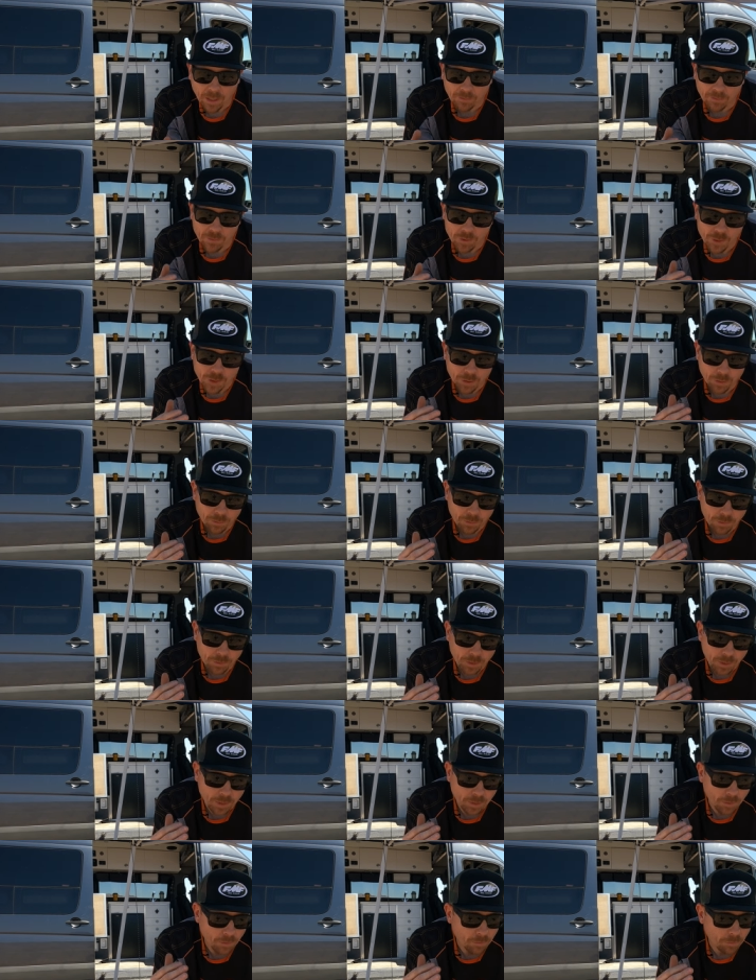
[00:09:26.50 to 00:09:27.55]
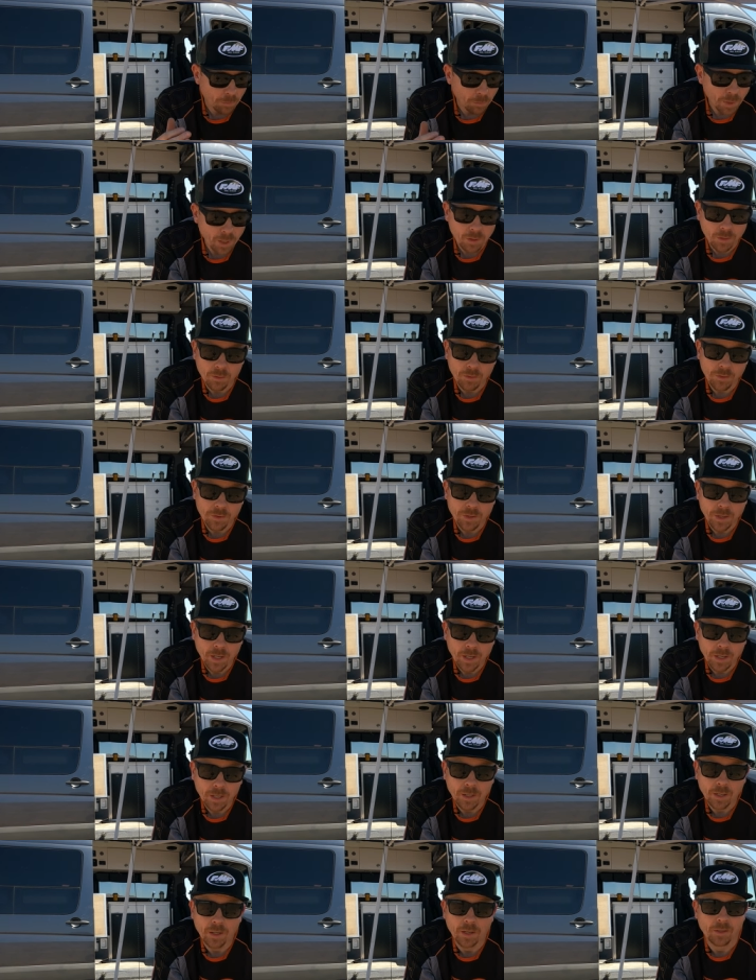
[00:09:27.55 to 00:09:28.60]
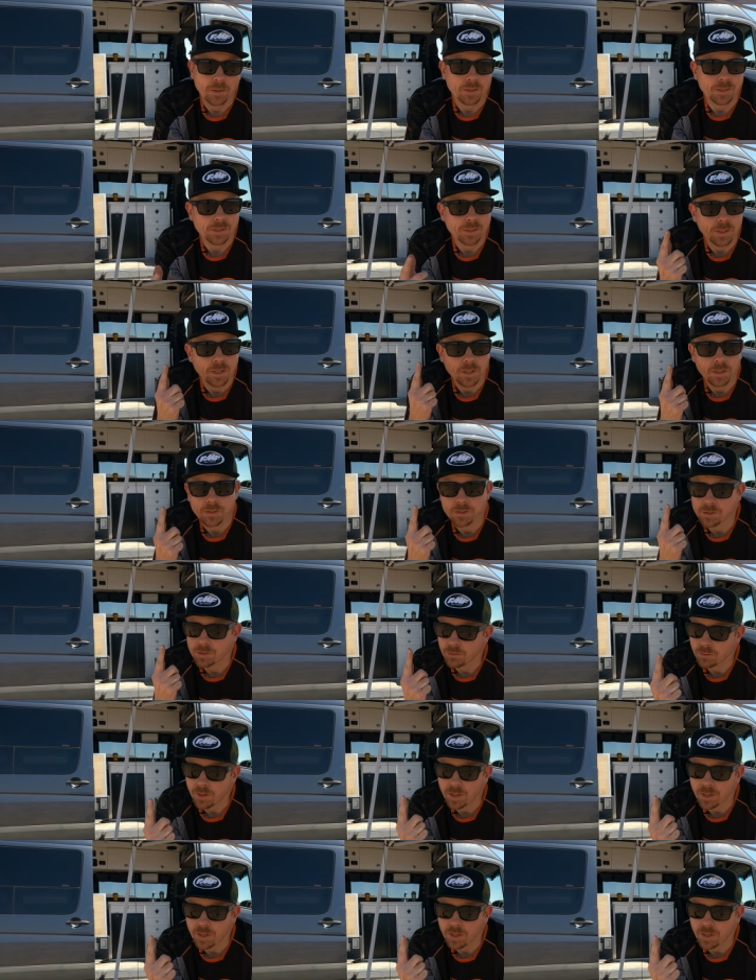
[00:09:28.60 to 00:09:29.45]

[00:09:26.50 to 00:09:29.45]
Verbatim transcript: if you're shooting in the middle of the day and the sun is